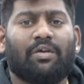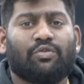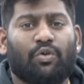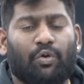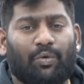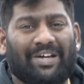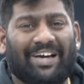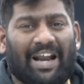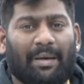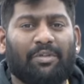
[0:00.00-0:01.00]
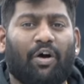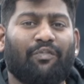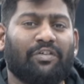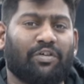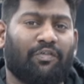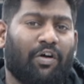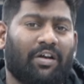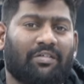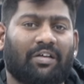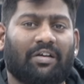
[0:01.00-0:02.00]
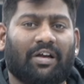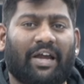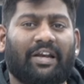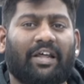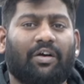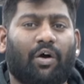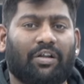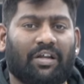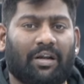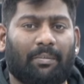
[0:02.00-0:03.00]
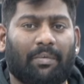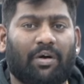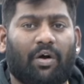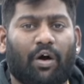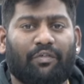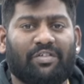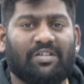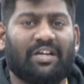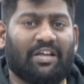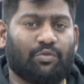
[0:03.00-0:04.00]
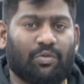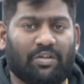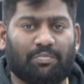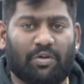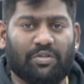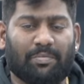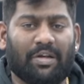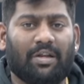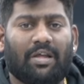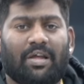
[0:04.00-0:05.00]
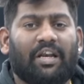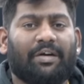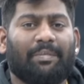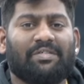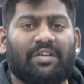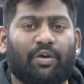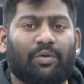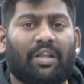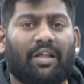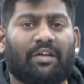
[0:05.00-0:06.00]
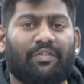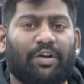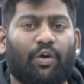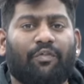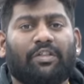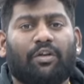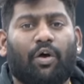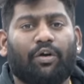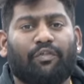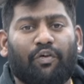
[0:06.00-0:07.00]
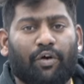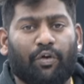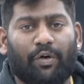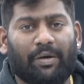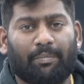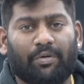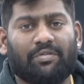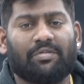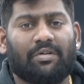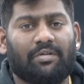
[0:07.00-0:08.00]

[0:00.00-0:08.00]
So to grab the offers of Audison, kindly call the number or visit as soon as possible. Let me see you in the other video with lot of audio inputs.